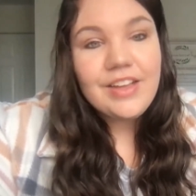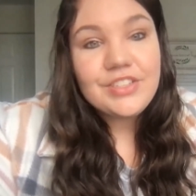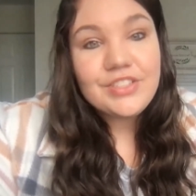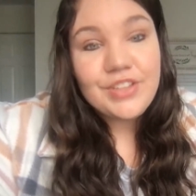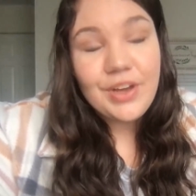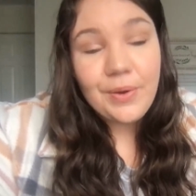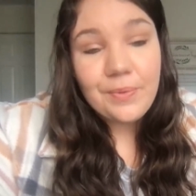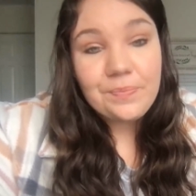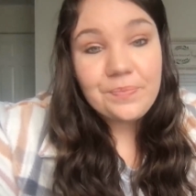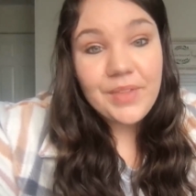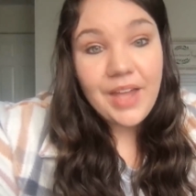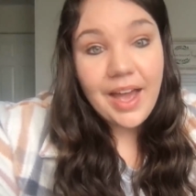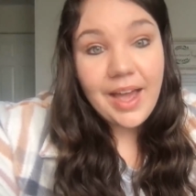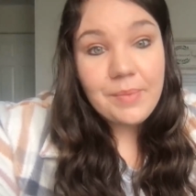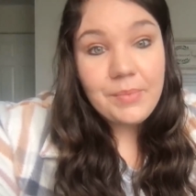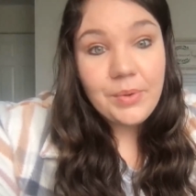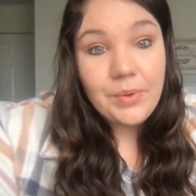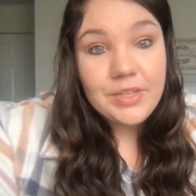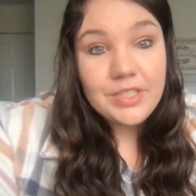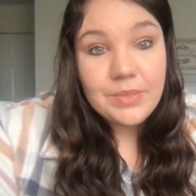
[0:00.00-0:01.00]
So
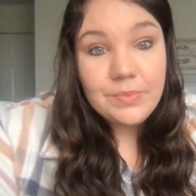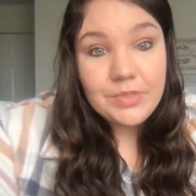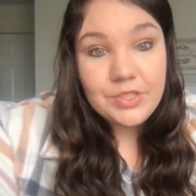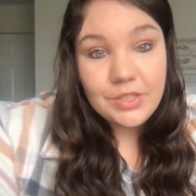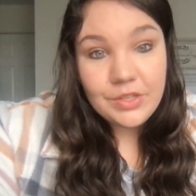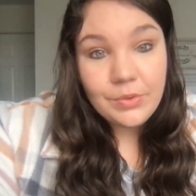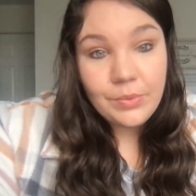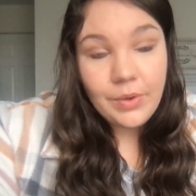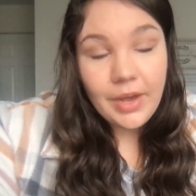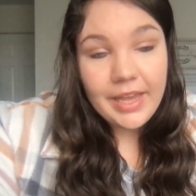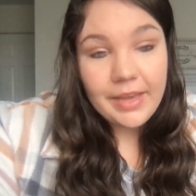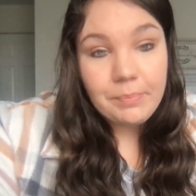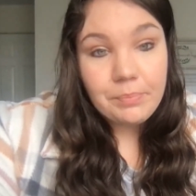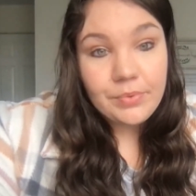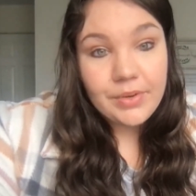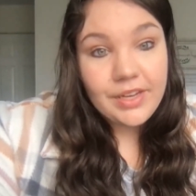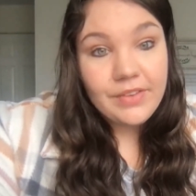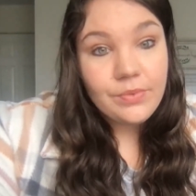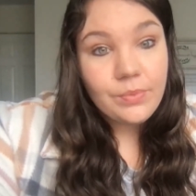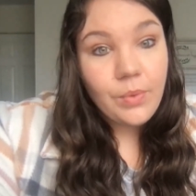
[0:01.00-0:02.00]
I'm going to do a
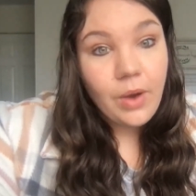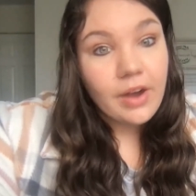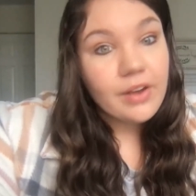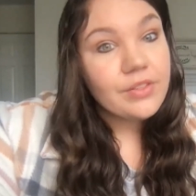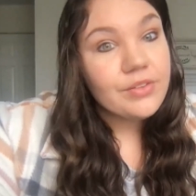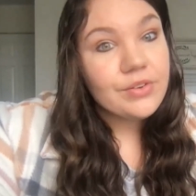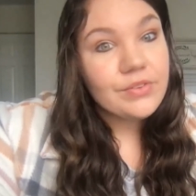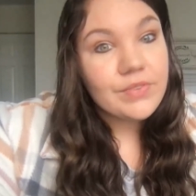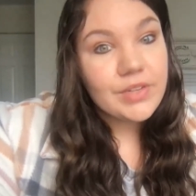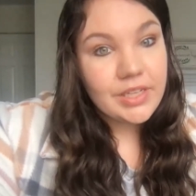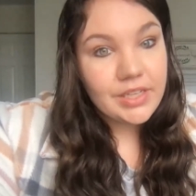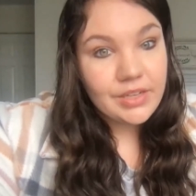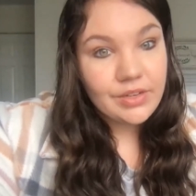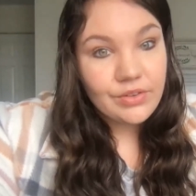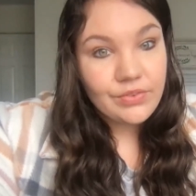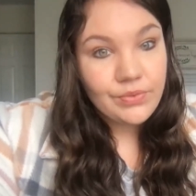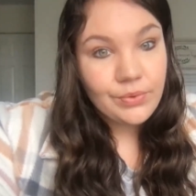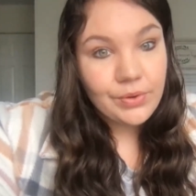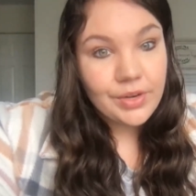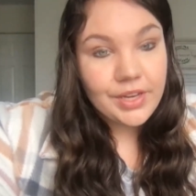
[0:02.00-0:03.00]
brief walkthrough
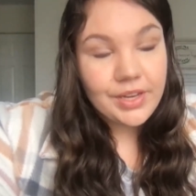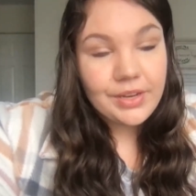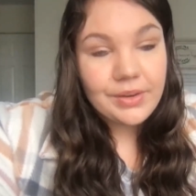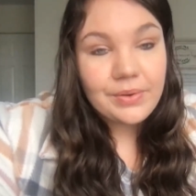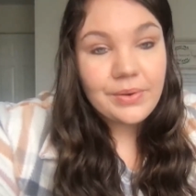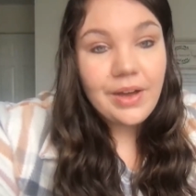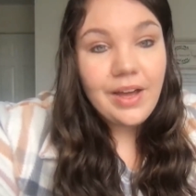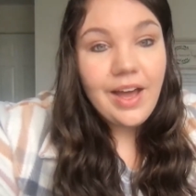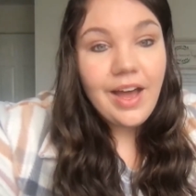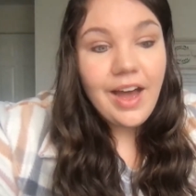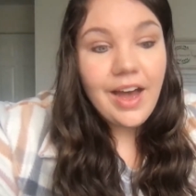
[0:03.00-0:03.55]
video for you